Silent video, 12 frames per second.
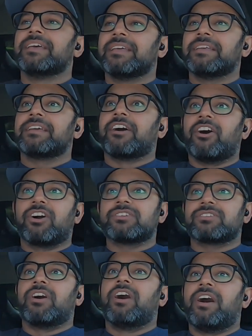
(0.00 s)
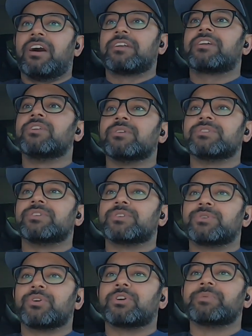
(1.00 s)
cars on, close your
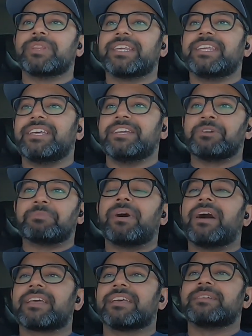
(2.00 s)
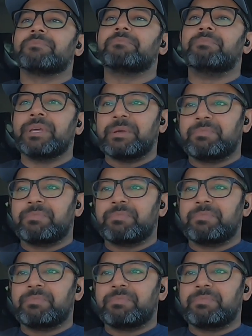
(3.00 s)
door with the key in your pocket beep.